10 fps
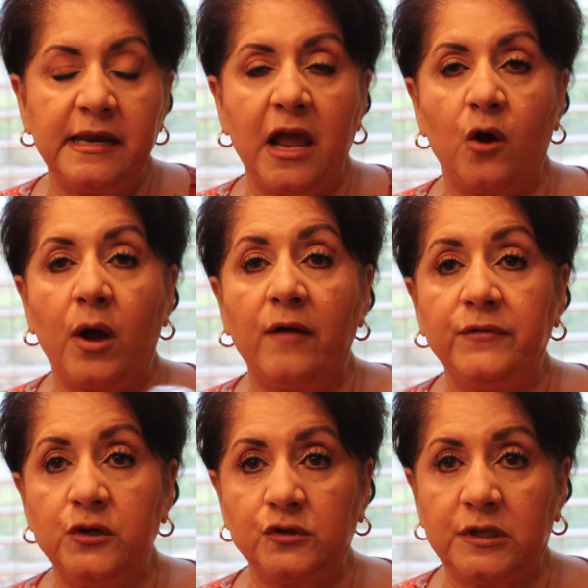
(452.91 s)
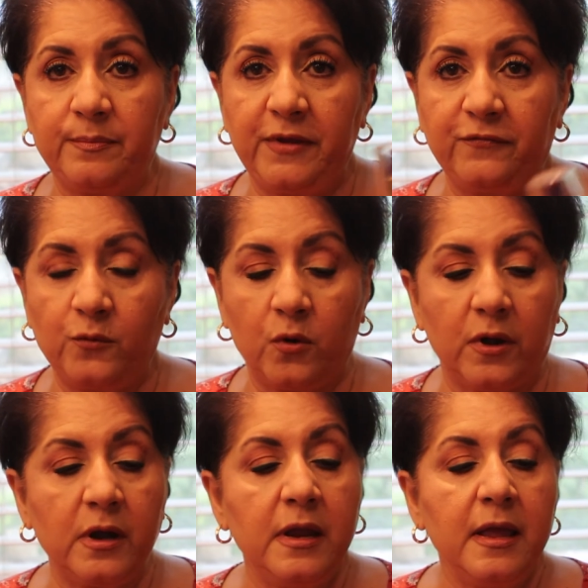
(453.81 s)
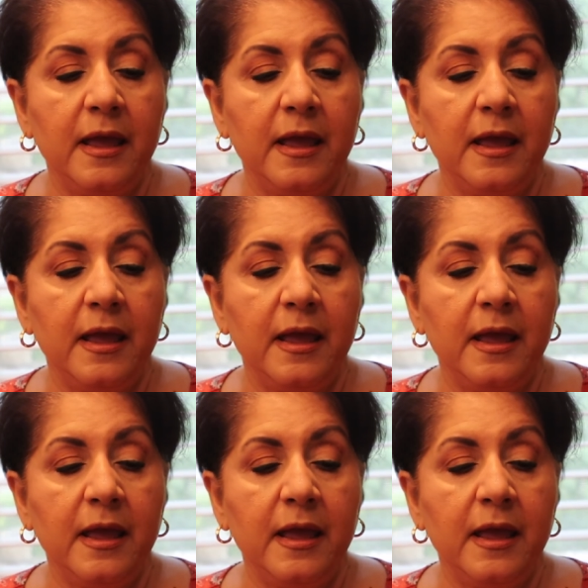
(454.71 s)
Now I've used it before